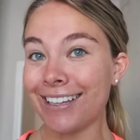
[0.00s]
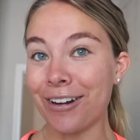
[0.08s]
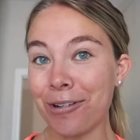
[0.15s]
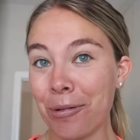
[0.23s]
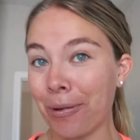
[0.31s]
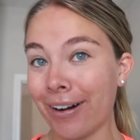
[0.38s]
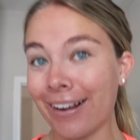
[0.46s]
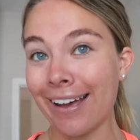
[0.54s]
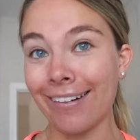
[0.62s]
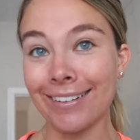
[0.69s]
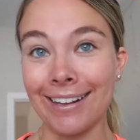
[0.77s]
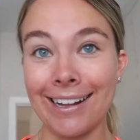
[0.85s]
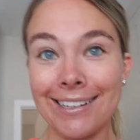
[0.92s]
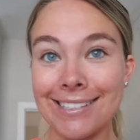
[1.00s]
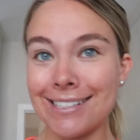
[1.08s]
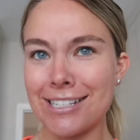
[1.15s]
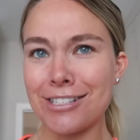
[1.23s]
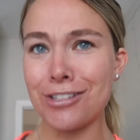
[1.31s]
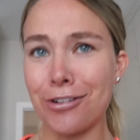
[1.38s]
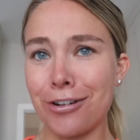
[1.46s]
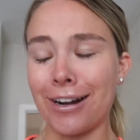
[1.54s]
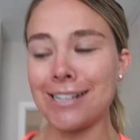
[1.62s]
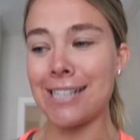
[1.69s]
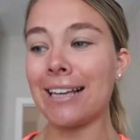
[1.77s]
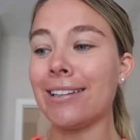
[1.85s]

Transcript: go to a workout class. This is so crazy.